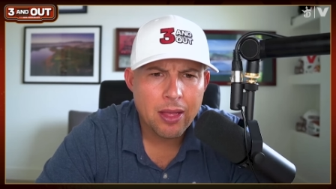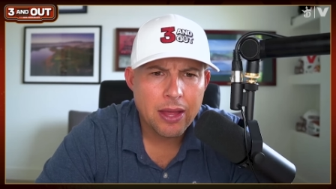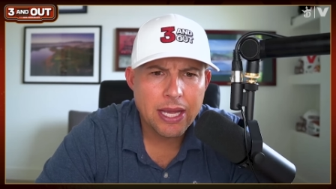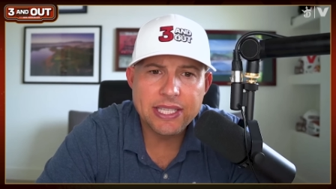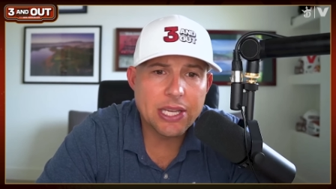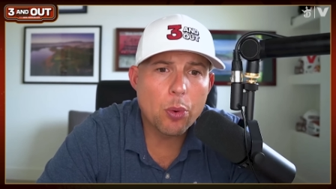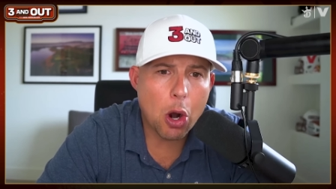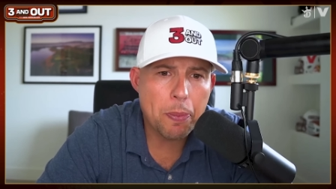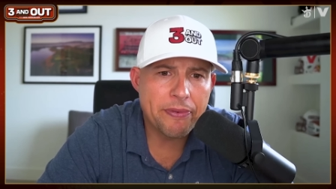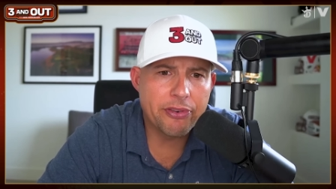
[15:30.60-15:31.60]
He said, We're
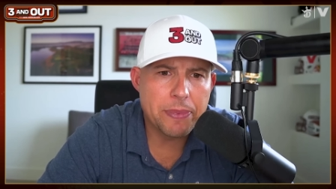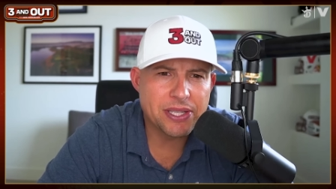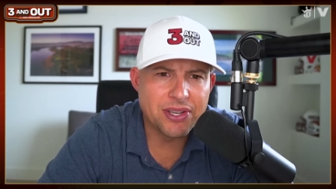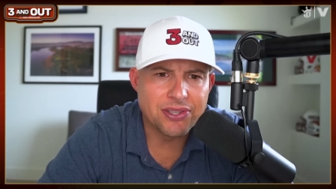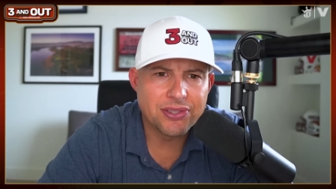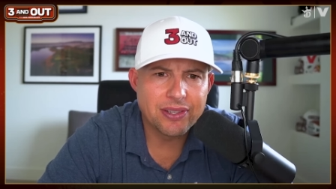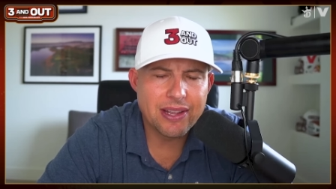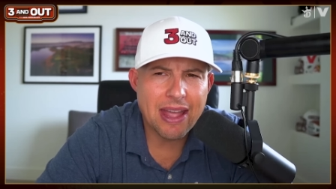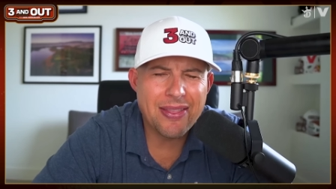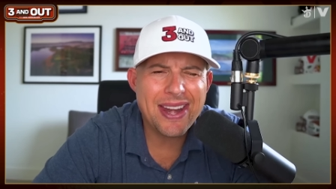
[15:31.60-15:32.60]
open for business.
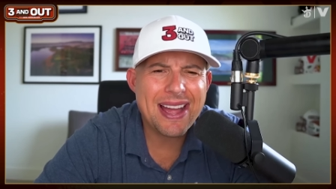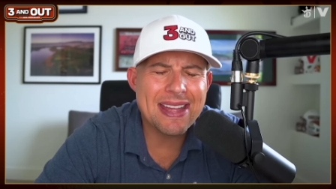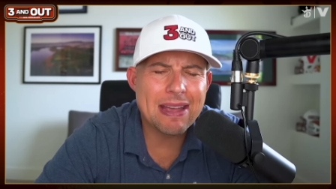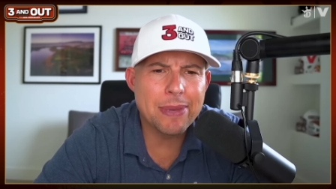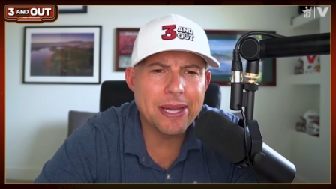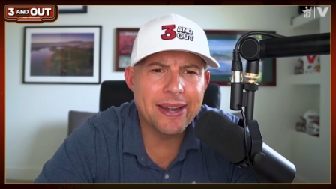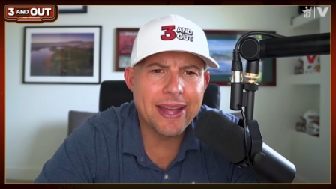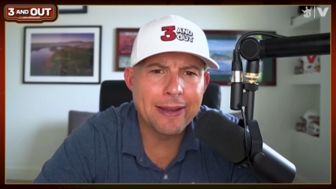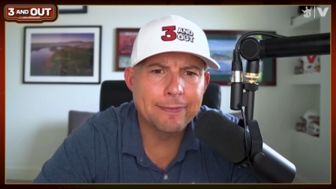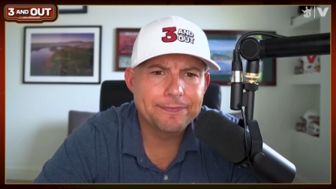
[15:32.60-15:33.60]
And then it kind of hit me today.